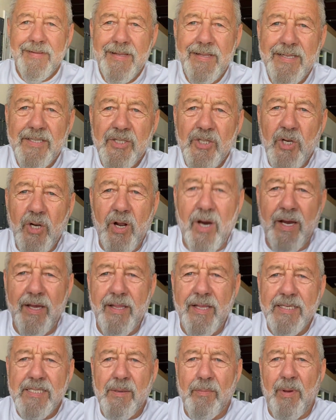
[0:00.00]
Let's try
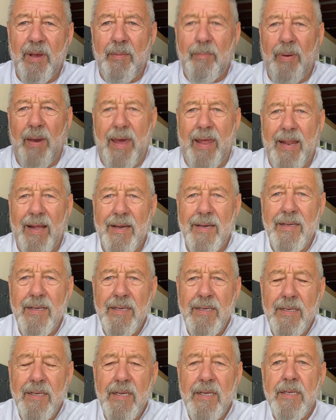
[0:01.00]
this a bit better.
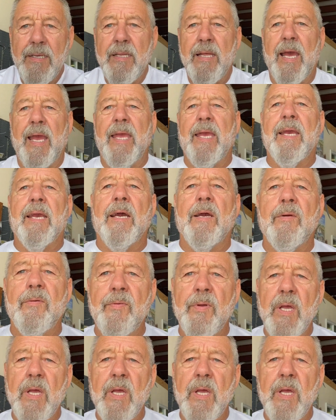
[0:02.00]
There you go.